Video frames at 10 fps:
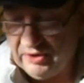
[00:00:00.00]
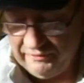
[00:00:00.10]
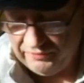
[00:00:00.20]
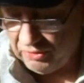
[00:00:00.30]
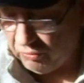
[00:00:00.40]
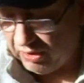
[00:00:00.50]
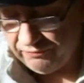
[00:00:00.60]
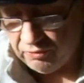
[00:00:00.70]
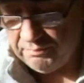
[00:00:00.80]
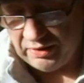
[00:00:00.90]
Sorry for the
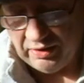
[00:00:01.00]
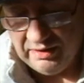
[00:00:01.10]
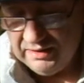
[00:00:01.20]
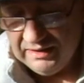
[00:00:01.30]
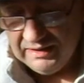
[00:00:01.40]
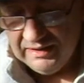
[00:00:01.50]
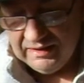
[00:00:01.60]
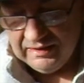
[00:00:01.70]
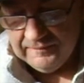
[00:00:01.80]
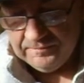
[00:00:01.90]
waffle, but
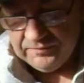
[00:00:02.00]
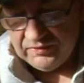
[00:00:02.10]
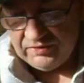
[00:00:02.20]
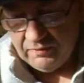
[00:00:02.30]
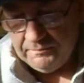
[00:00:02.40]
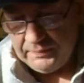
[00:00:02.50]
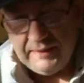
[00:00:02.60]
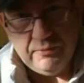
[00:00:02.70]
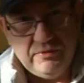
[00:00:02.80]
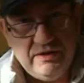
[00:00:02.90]
some
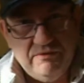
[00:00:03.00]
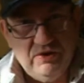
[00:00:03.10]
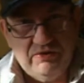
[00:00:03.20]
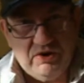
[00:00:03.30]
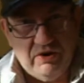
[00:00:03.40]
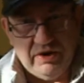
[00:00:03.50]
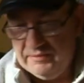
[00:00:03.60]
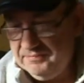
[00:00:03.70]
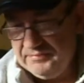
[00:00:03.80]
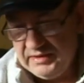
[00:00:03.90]
people you've just got
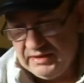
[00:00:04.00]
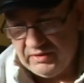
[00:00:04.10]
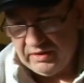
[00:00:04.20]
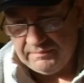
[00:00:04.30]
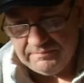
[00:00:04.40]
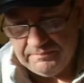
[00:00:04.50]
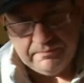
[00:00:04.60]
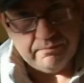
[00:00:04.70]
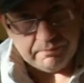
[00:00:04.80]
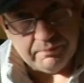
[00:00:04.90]
to you've got to
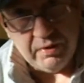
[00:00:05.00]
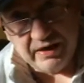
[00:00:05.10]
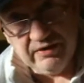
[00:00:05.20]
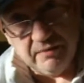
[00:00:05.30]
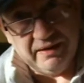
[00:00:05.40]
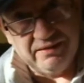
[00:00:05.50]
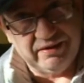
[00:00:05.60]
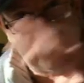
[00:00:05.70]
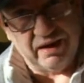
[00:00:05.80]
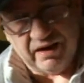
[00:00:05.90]
bring them
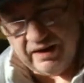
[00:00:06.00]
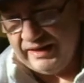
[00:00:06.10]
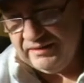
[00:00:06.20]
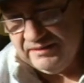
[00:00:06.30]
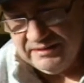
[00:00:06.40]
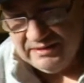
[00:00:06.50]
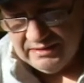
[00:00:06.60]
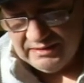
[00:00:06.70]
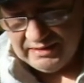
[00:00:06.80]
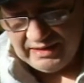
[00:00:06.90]
into the light.
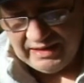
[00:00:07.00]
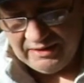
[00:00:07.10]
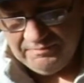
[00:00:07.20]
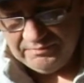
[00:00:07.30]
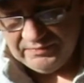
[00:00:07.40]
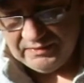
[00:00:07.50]
Yeah.